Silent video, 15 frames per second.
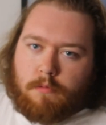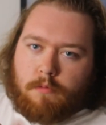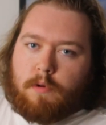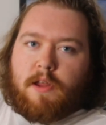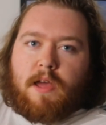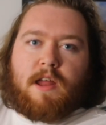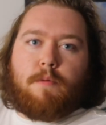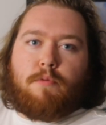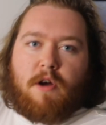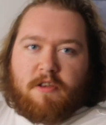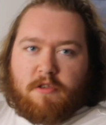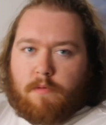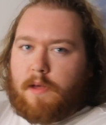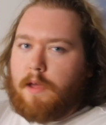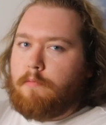When you hear the
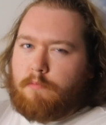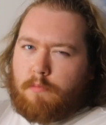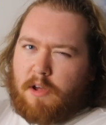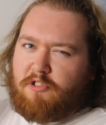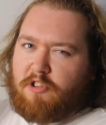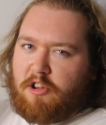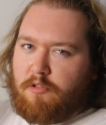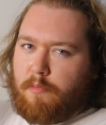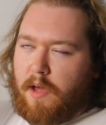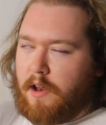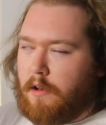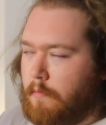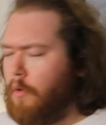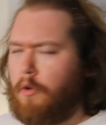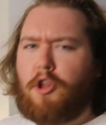price of it, might change your mind.
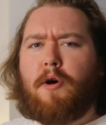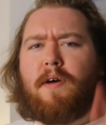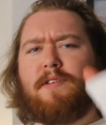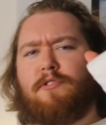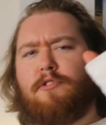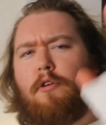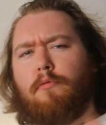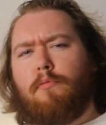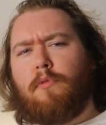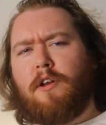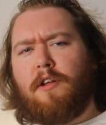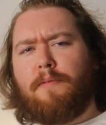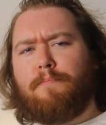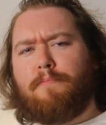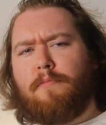Although I don't want
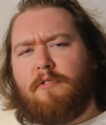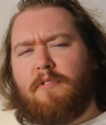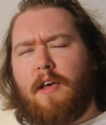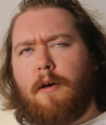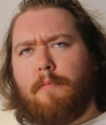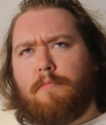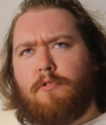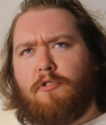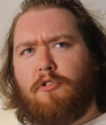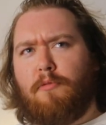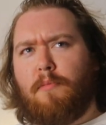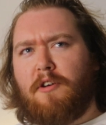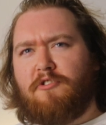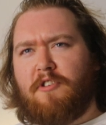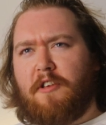to set up too
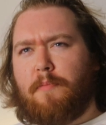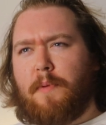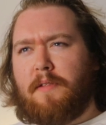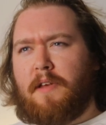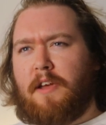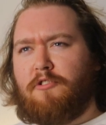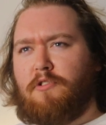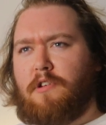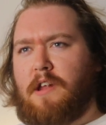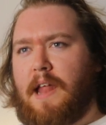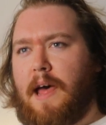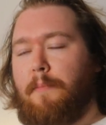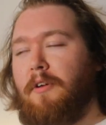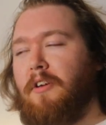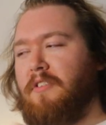much expectation on
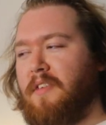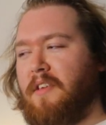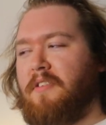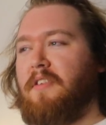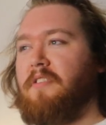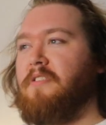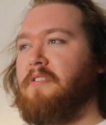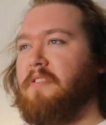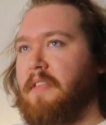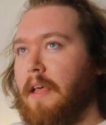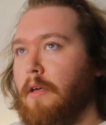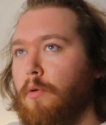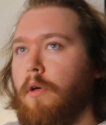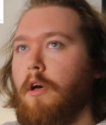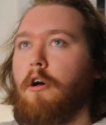that, because this is
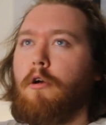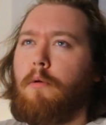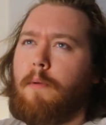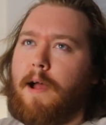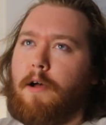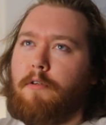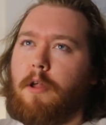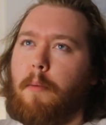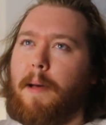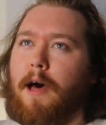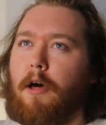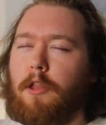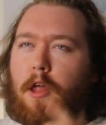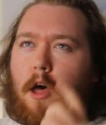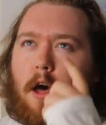still around
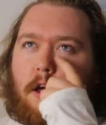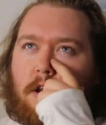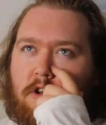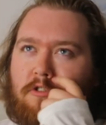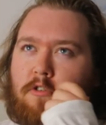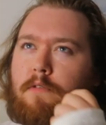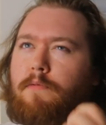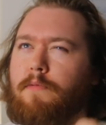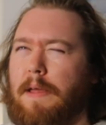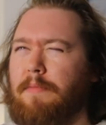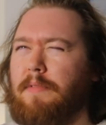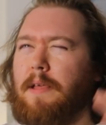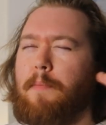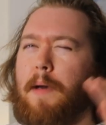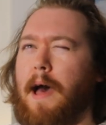about the
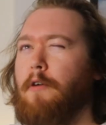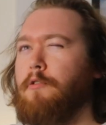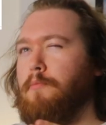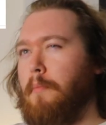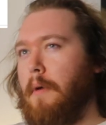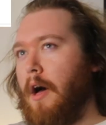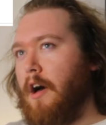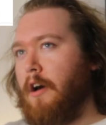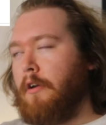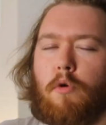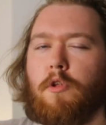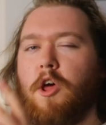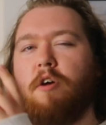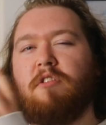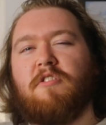£150 mark.
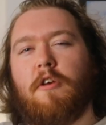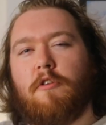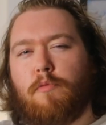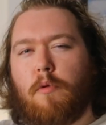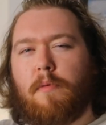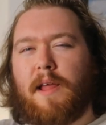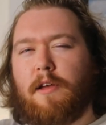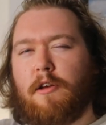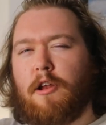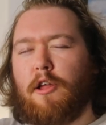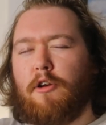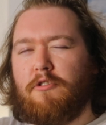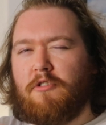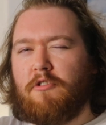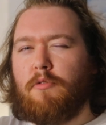Although I'd say it's probably
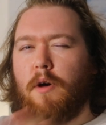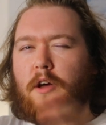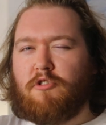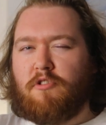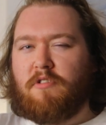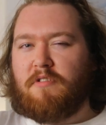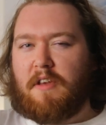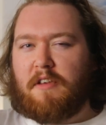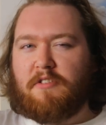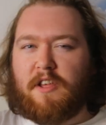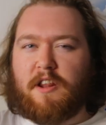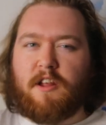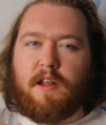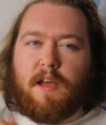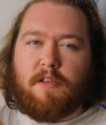closer to 160
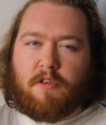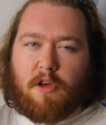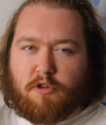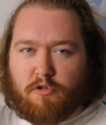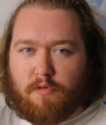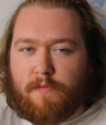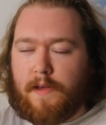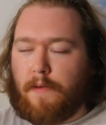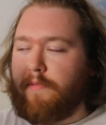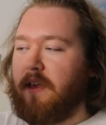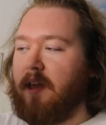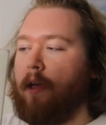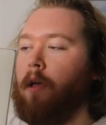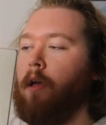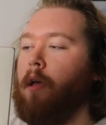than it is
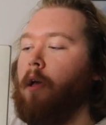150.